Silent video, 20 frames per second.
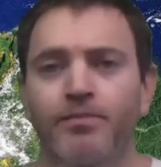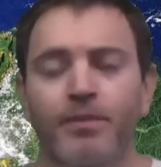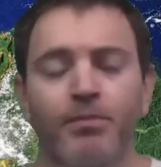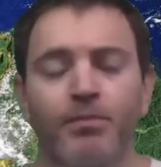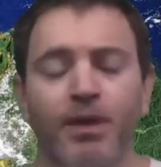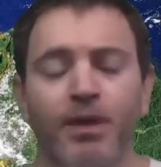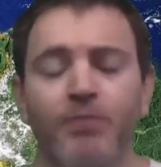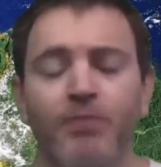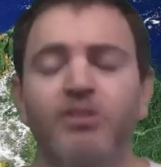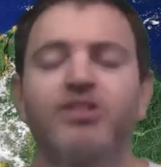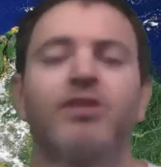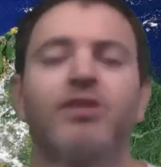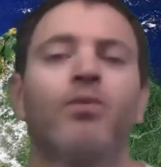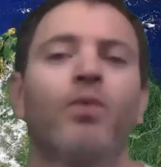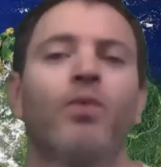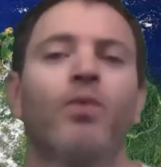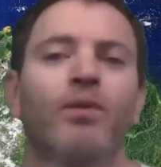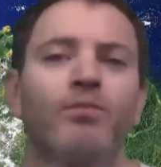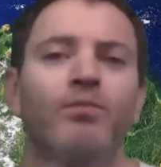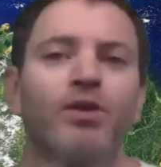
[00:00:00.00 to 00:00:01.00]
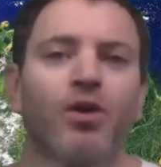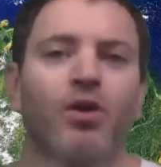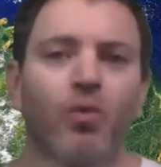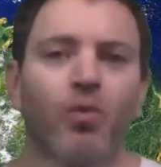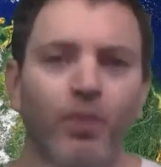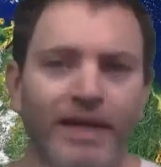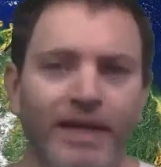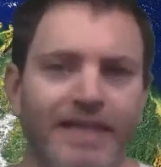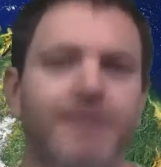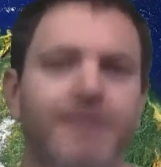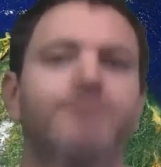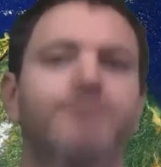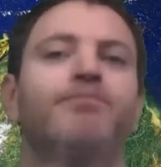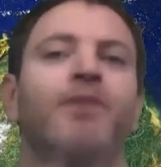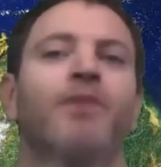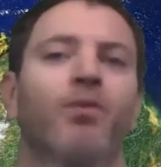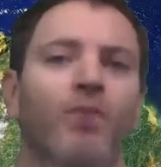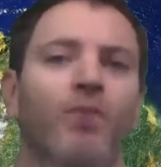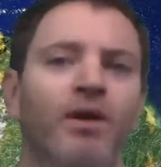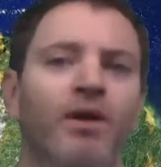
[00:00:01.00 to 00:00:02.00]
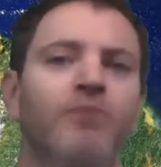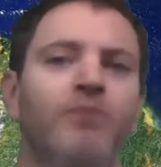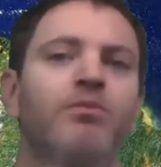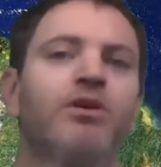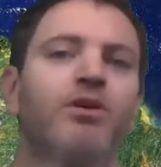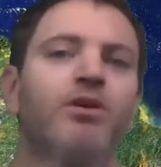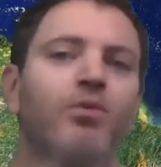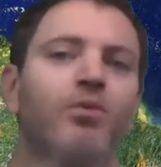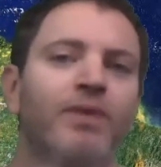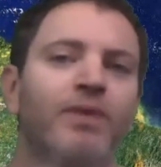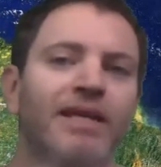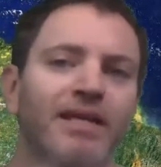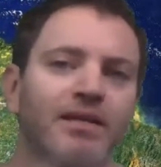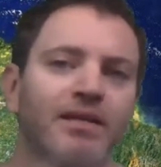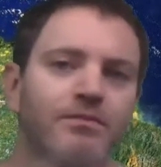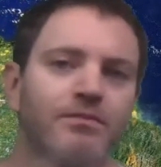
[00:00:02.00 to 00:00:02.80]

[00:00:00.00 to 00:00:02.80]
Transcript: publishing one book a week. One book a week.